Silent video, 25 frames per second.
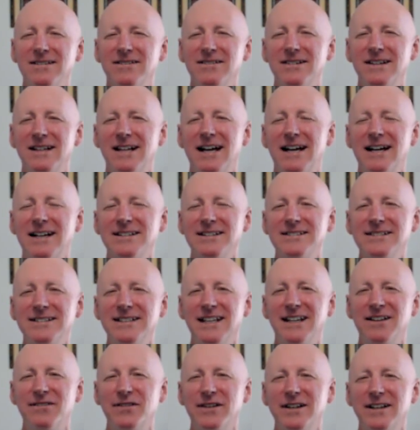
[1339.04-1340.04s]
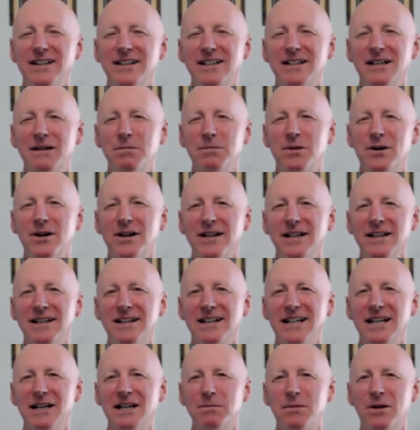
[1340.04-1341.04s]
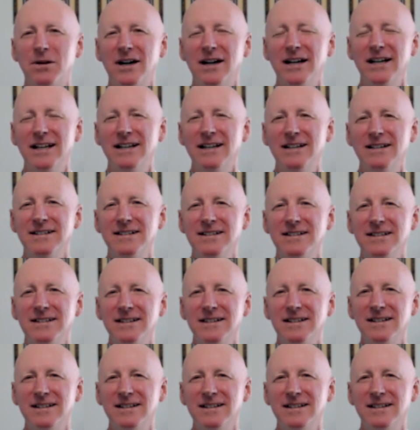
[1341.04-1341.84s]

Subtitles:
relax the effort in our body and our mind.